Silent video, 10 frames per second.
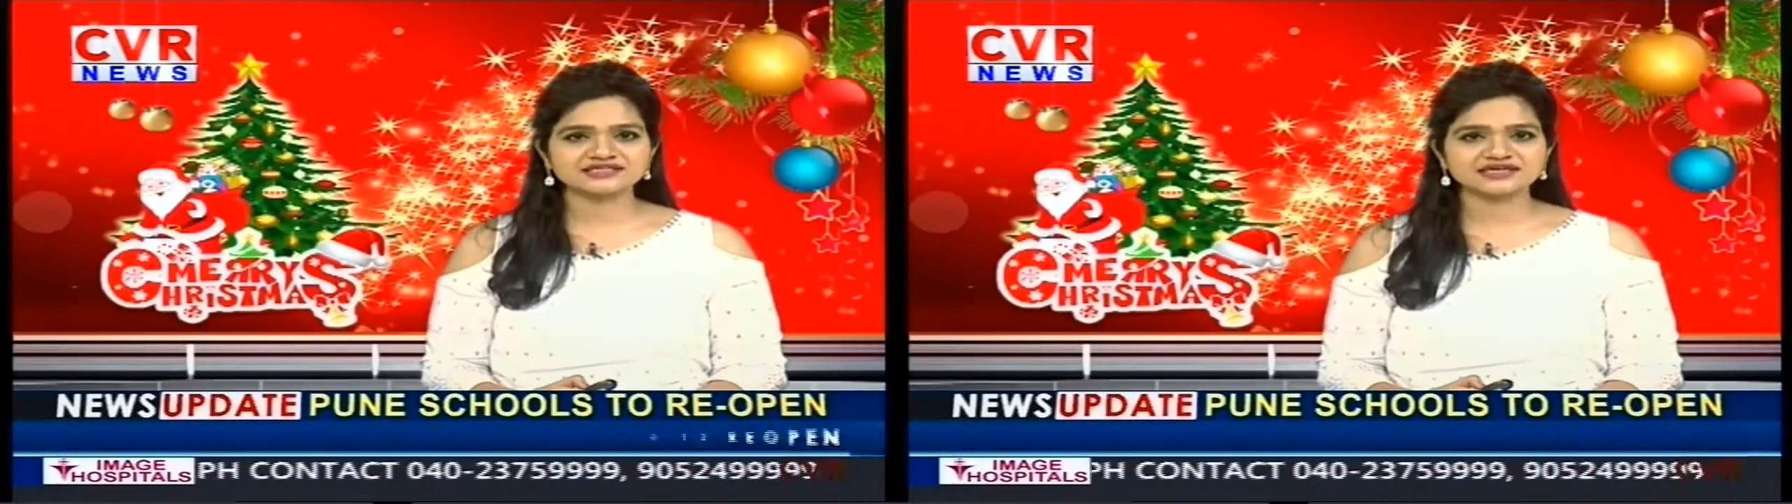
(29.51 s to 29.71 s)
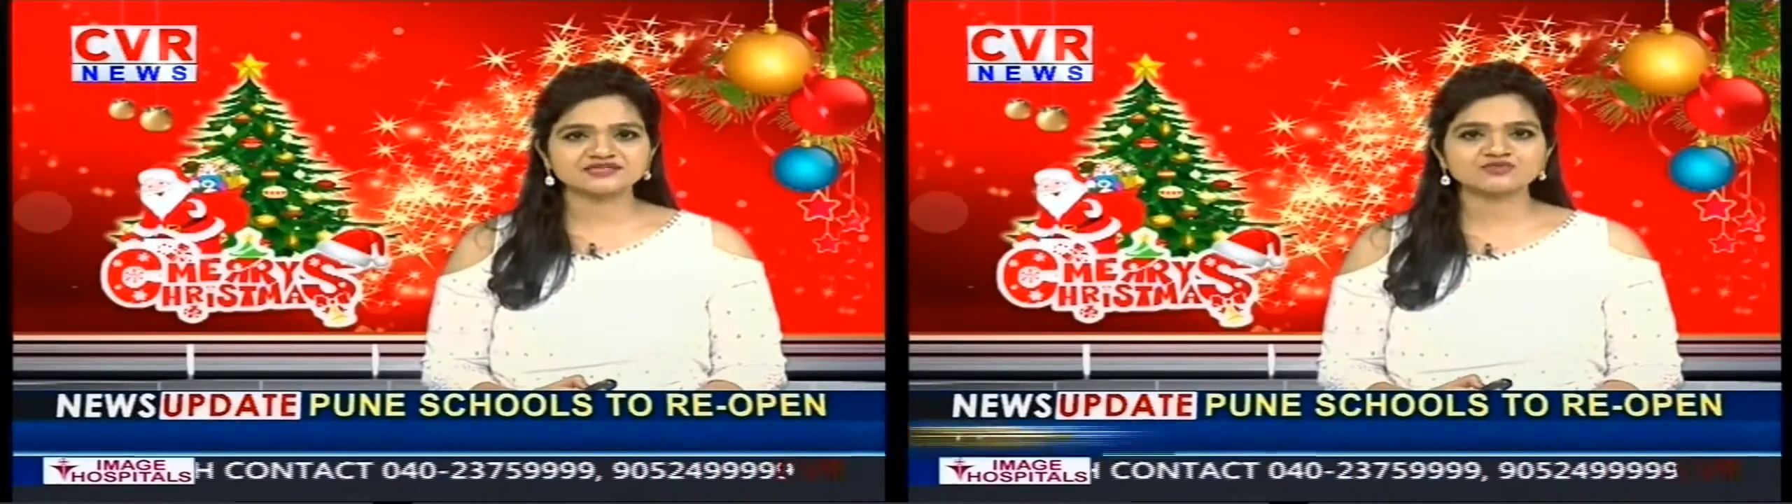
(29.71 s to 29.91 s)

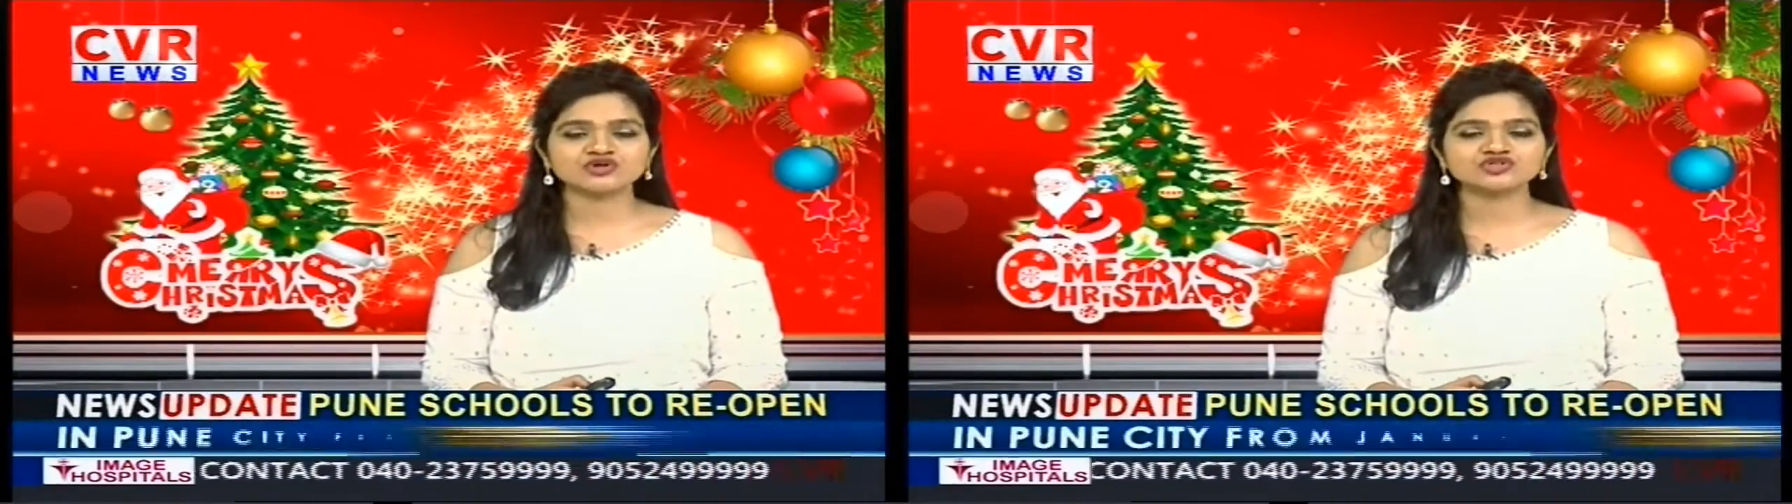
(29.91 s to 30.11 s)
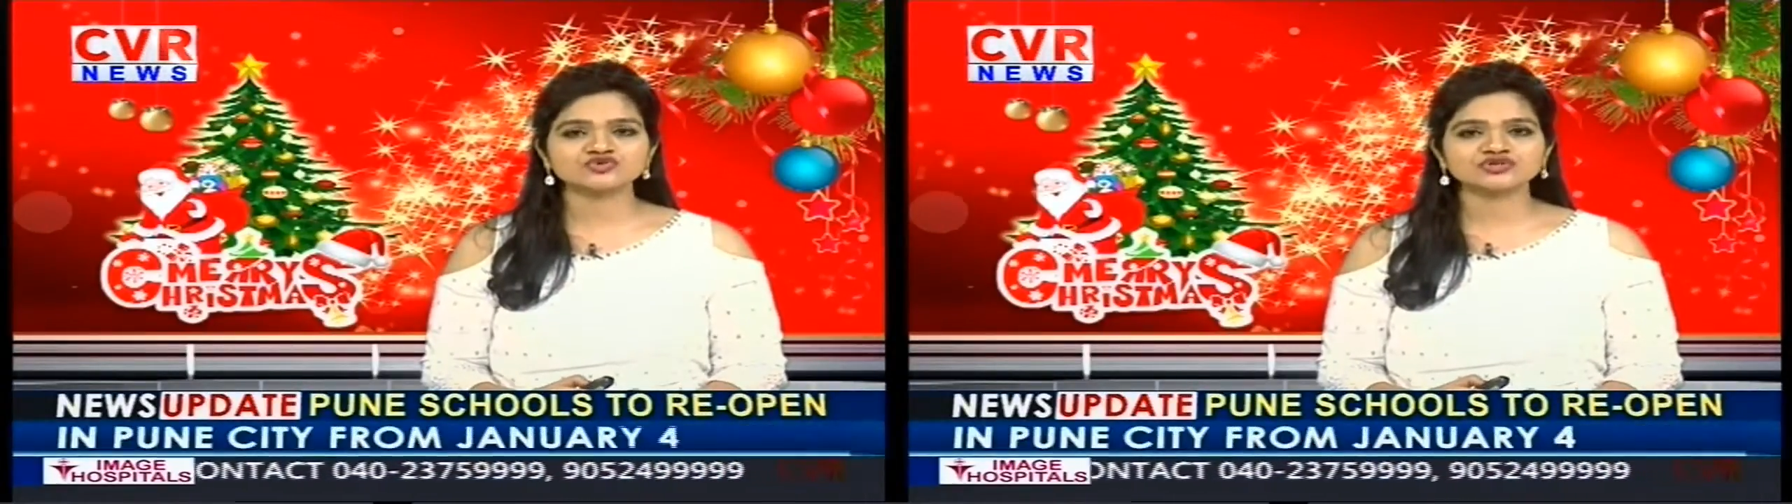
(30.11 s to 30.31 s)

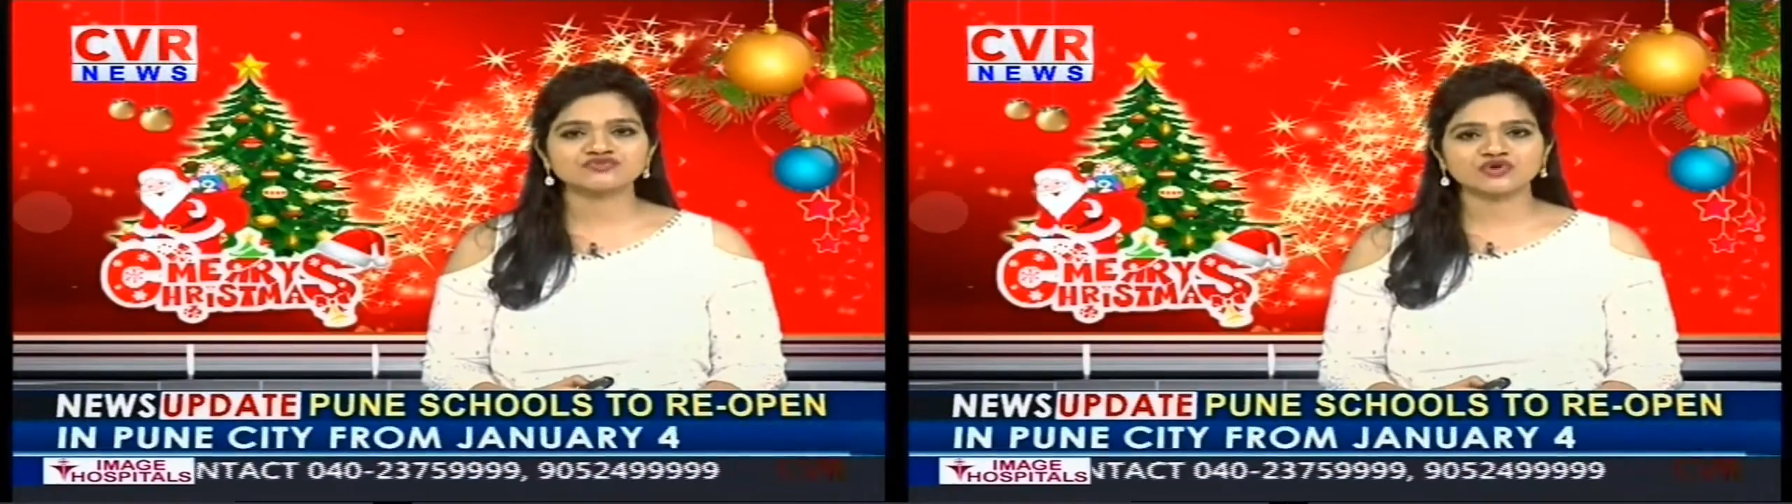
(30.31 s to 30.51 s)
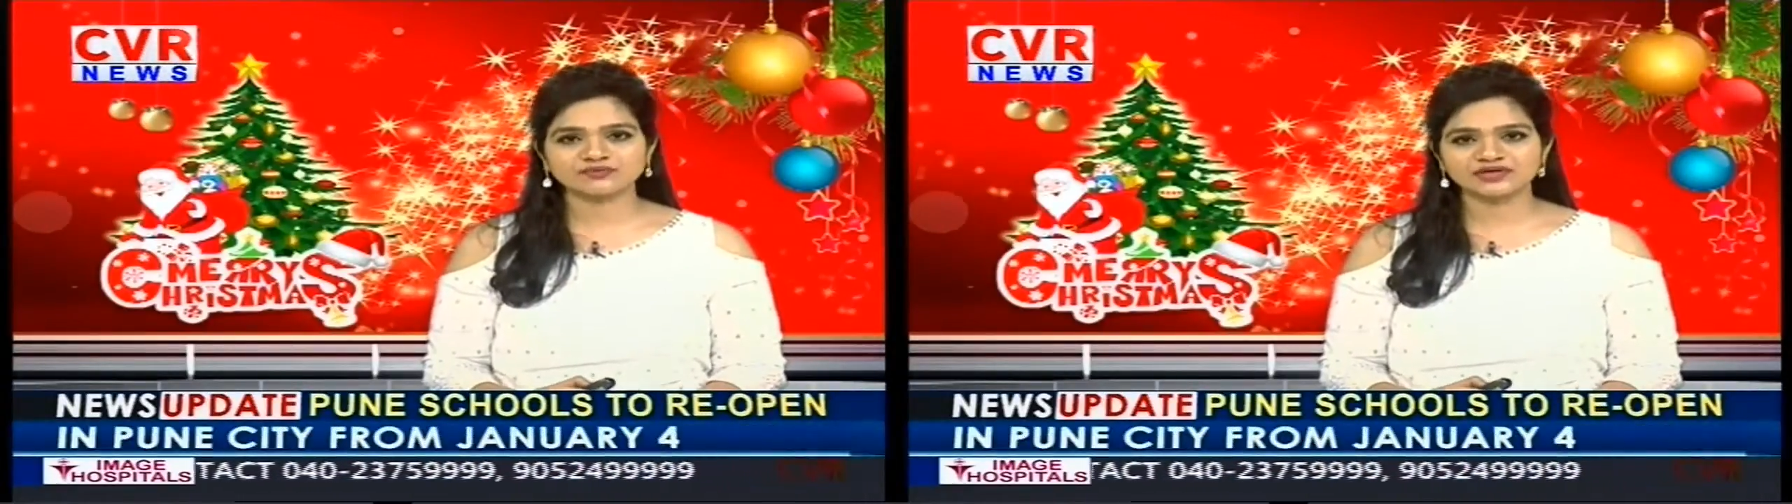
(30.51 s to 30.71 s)
respond to it
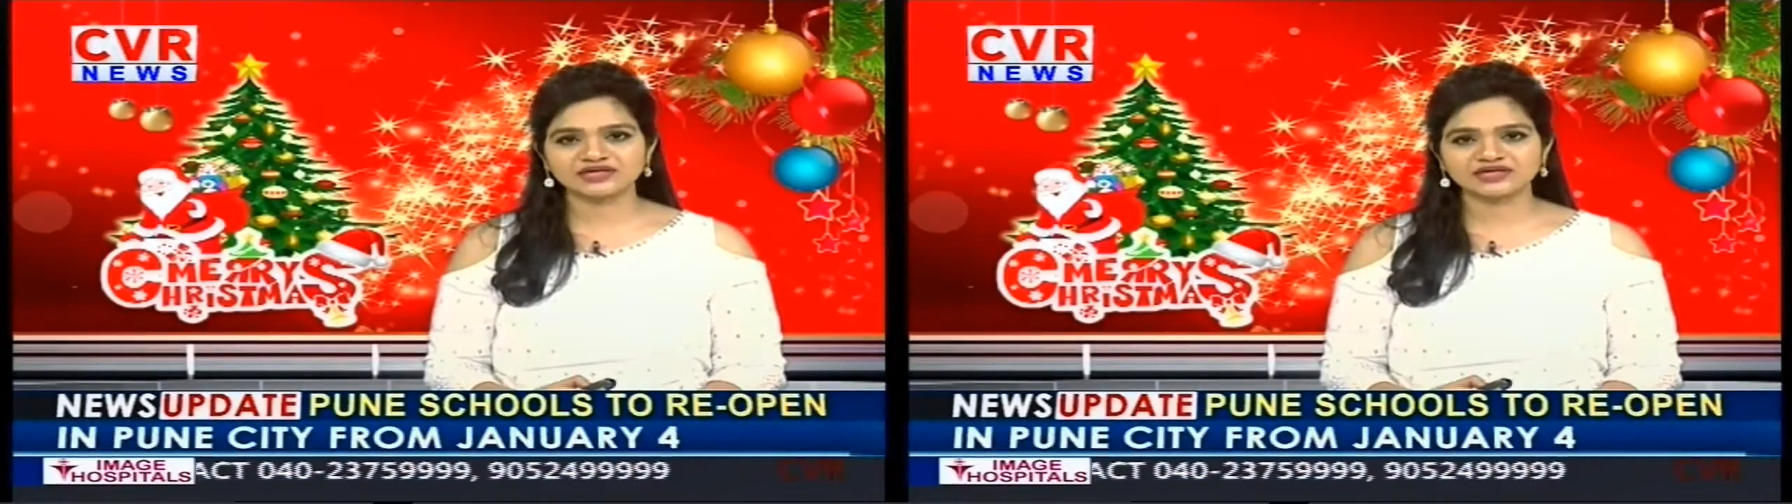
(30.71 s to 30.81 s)
formally.